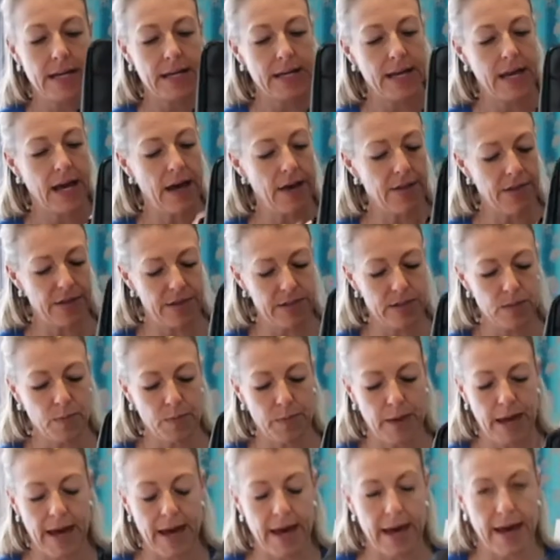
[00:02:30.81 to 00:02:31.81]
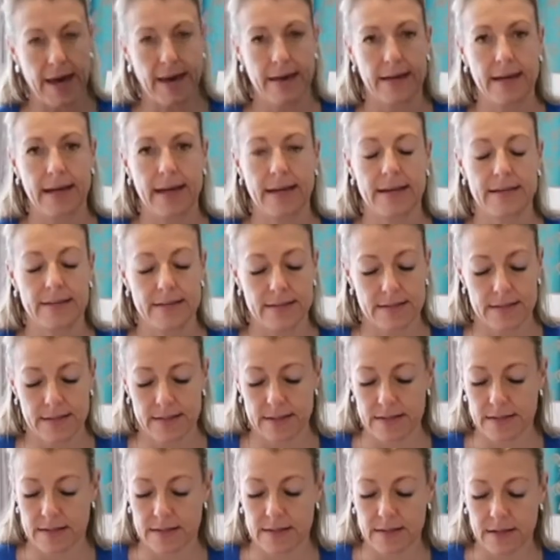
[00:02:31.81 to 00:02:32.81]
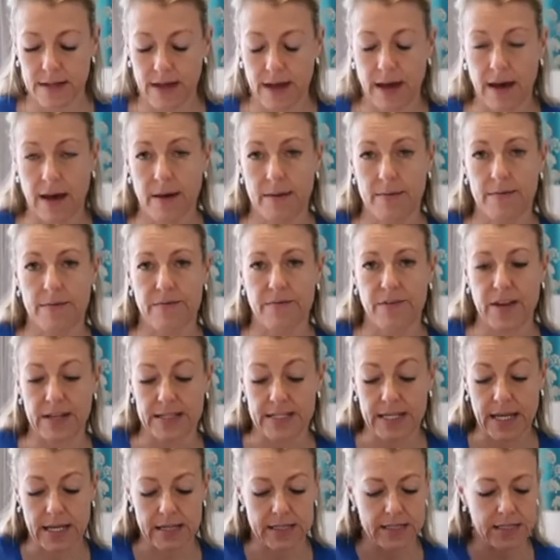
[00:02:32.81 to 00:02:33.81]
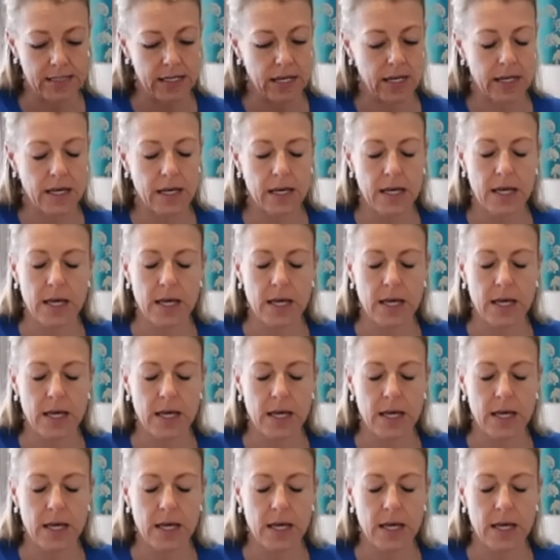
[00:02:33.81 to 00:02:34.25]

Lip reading: Now this bag is fantastic.